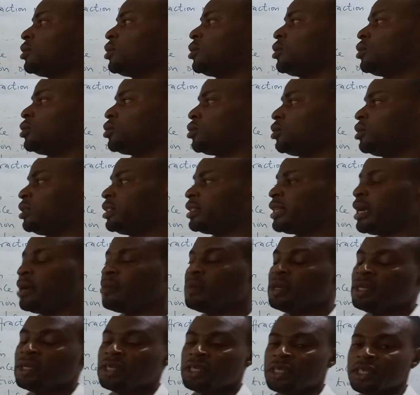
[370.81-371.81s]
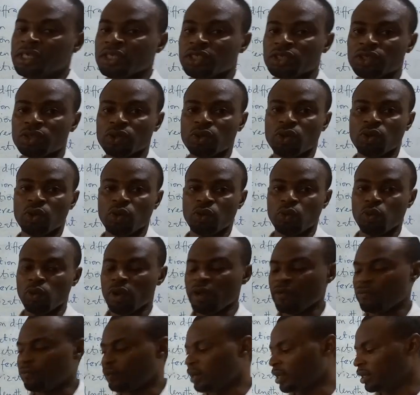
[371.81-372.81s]
to determine this
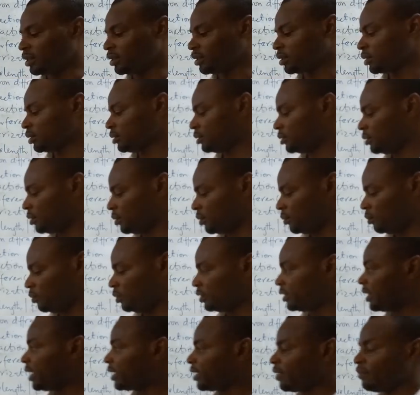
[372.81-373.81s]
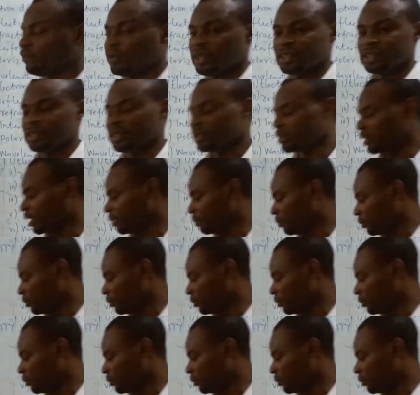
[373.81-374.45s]
wavelength. We take the first example.